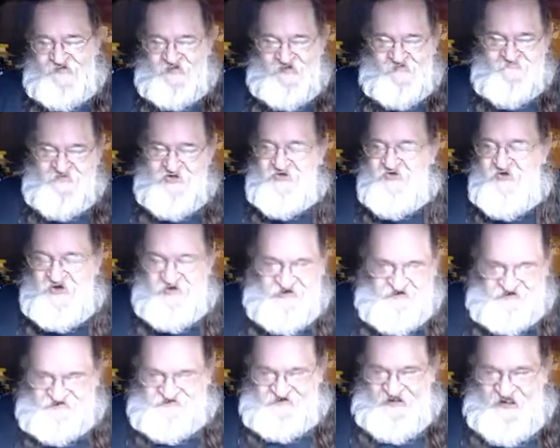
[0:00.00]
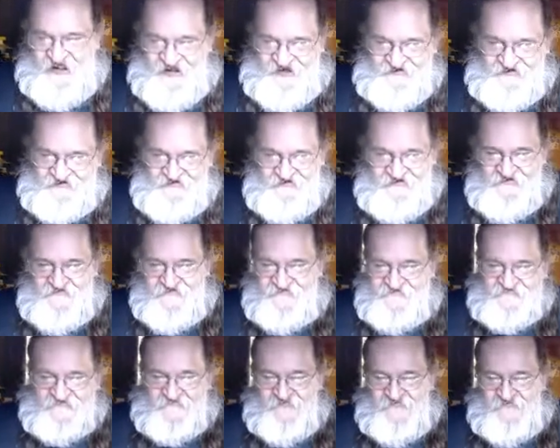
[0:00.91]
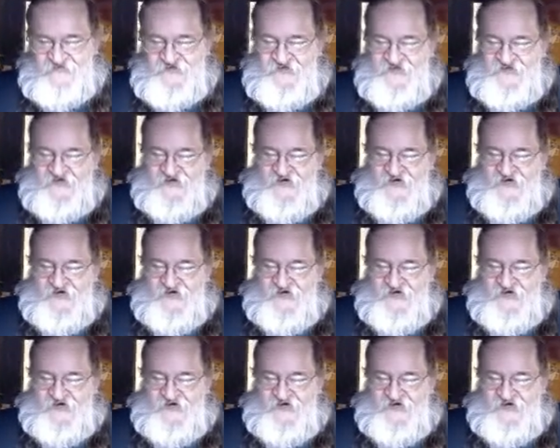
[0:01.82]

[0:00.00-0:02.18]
community tank. So